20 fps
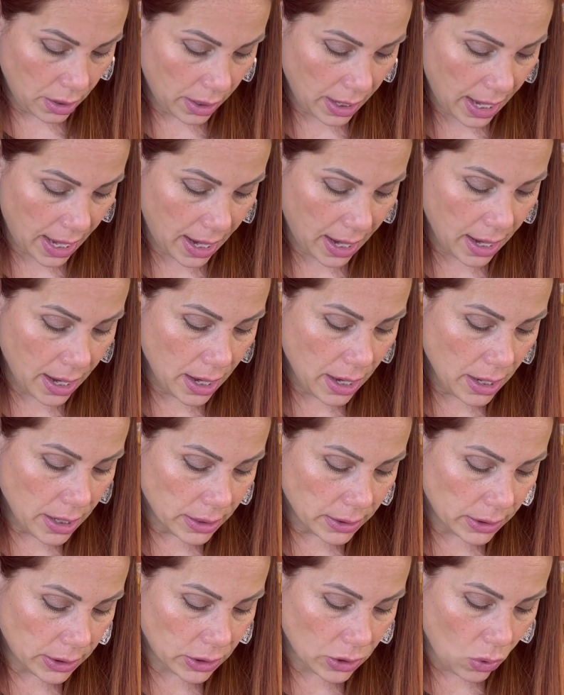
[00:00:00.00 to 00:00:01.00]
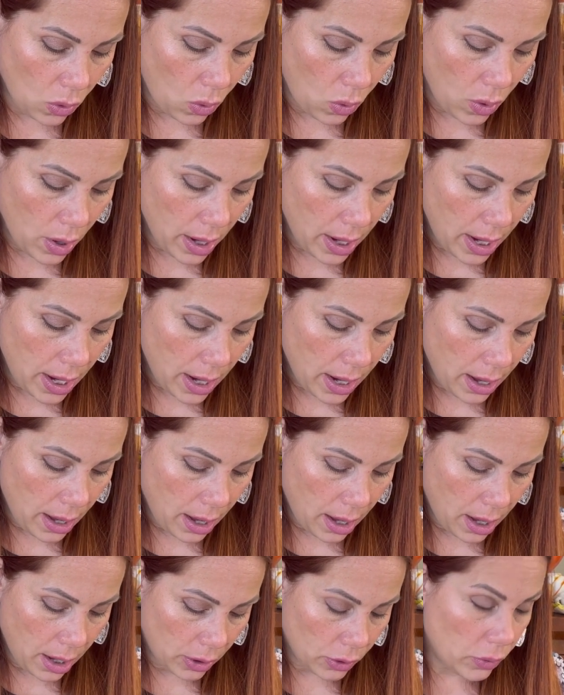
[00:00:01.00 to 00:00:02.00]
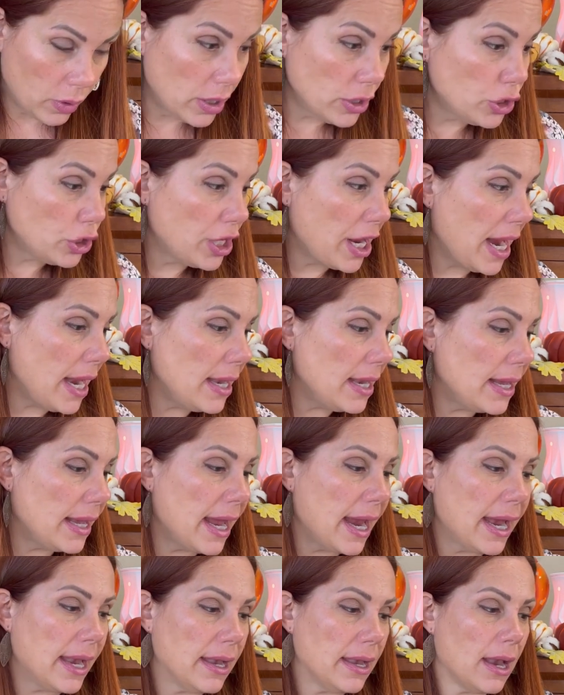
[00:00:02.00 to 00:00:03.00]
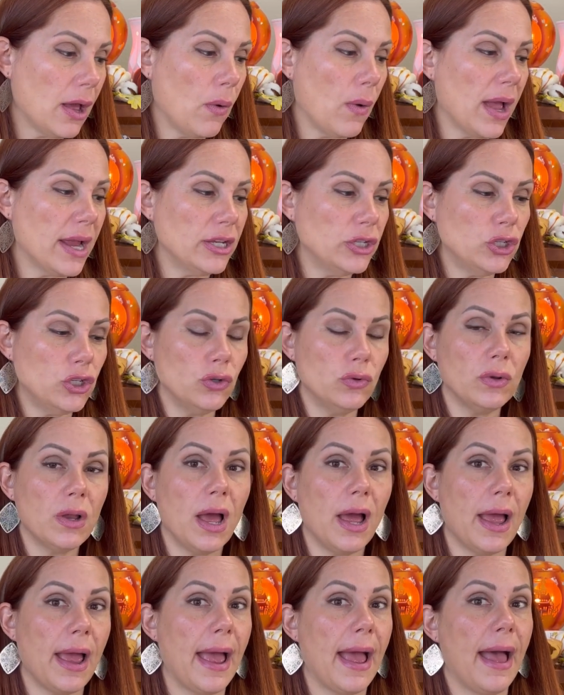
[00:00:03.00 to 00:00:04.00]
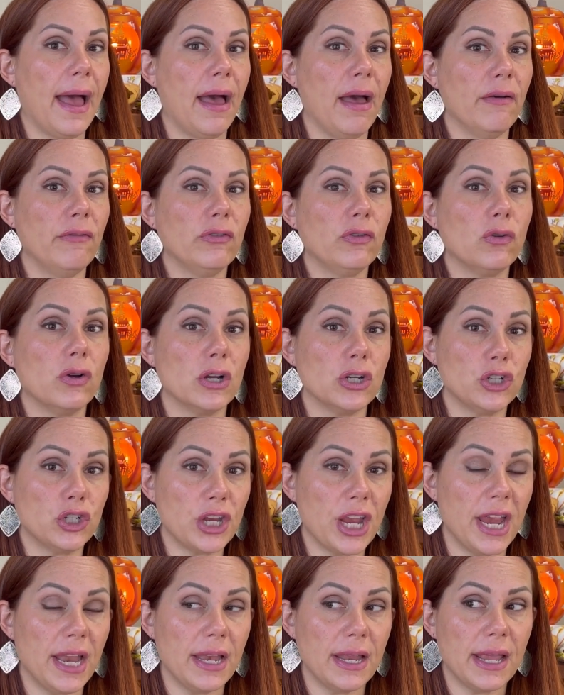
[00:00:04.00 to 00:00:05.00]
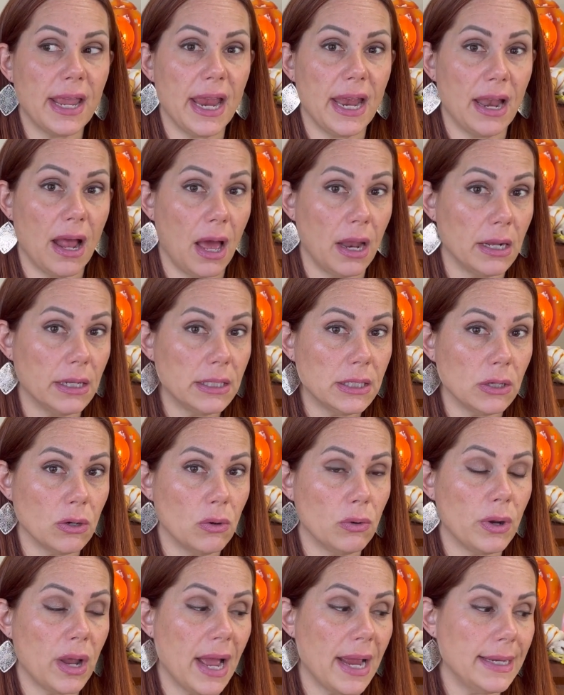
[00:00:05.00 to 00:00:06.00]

Okay, so uh, crushed candy cane. Now, I do not have crushed candy cane on its own.